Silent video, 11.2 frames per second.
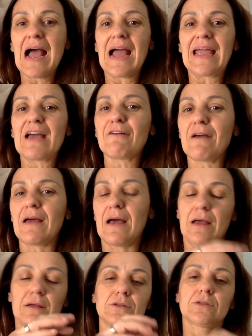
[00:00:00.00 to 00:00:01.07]

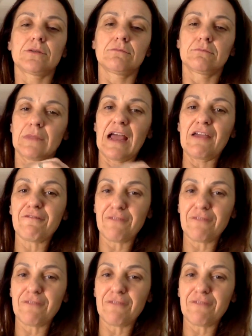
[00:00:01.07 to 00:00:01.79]
I